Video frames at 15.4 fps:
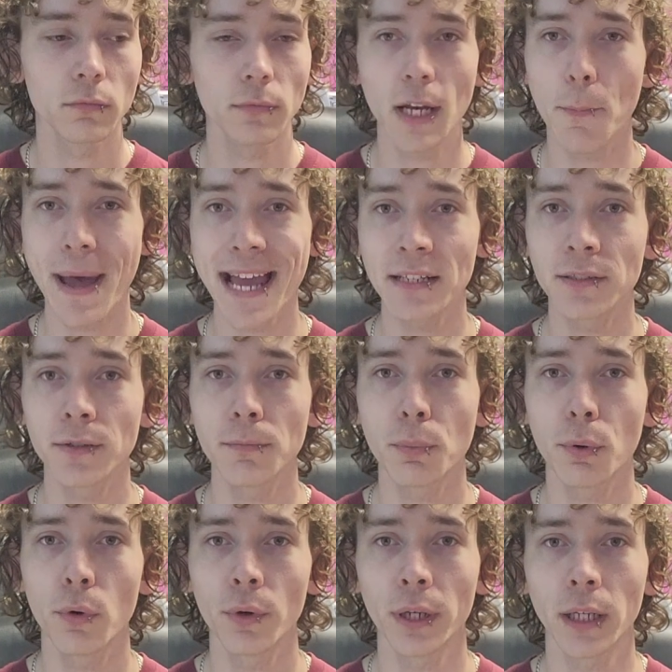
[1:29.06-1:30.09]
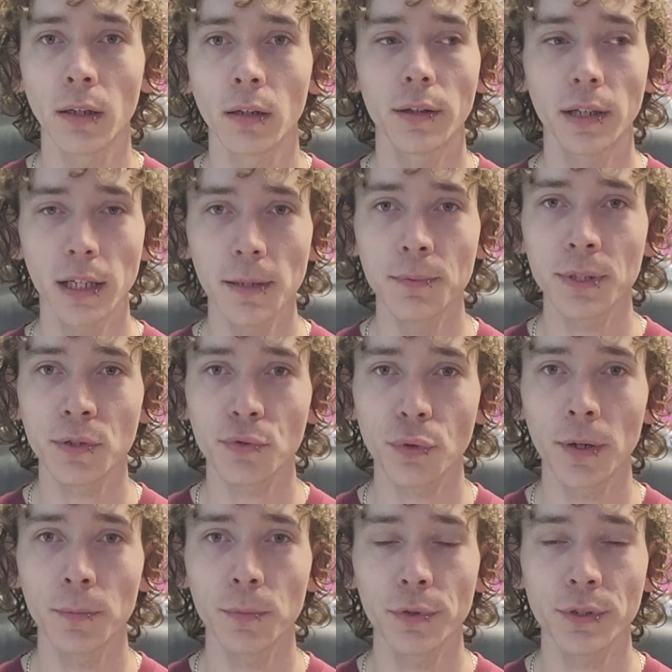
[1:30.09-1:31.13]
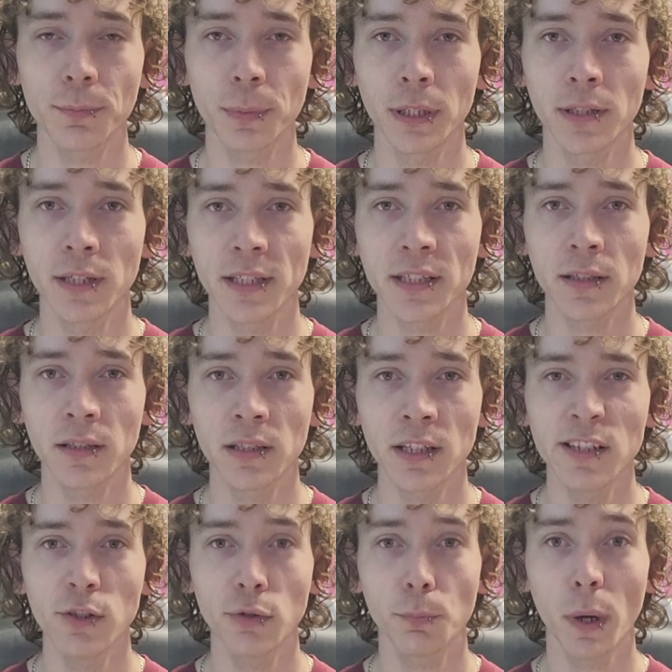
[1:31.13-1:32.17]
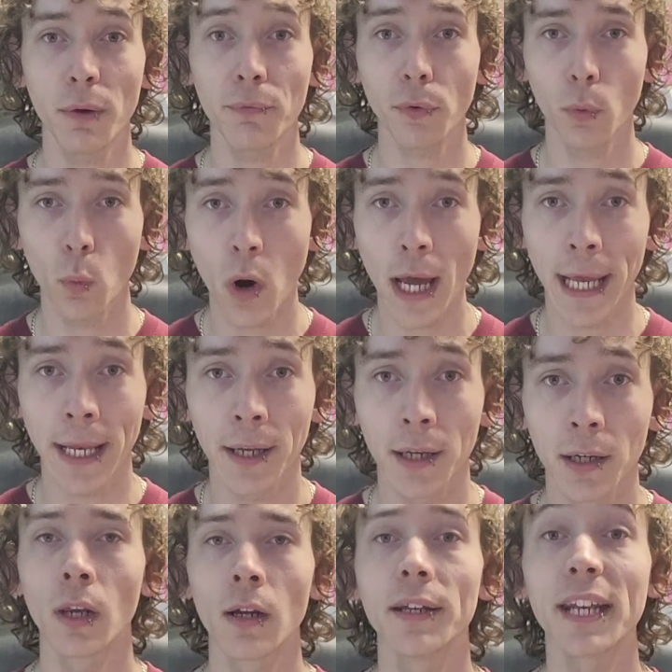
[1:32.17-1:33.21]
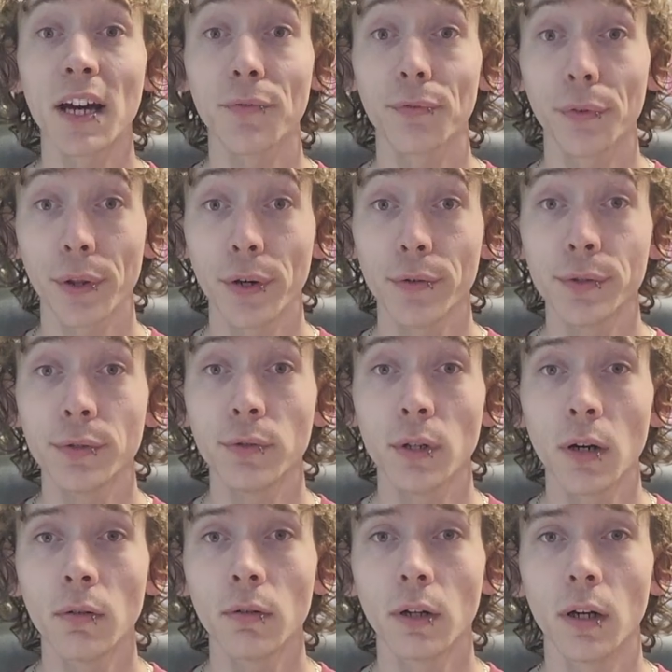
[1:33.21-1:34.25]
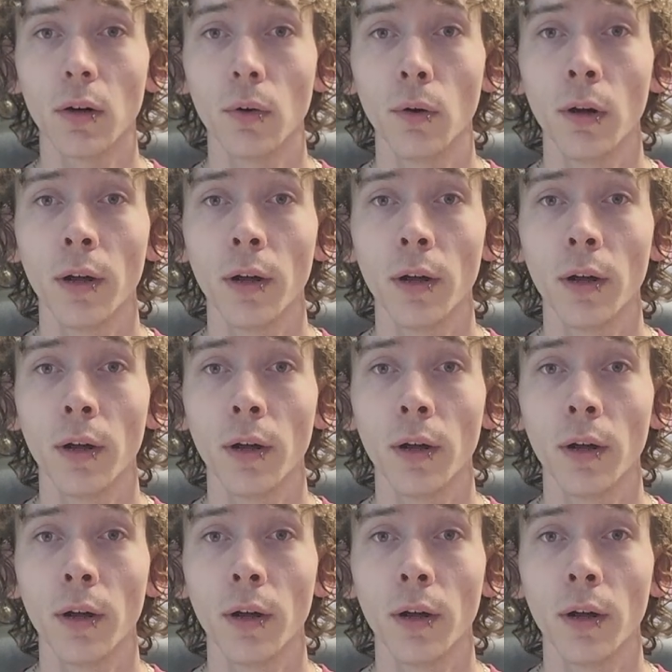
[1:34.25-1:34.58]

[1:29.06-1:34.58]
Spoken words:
Now back to the point. The Gibson Tribute's been discontinued, but for what? Now for those who don't know,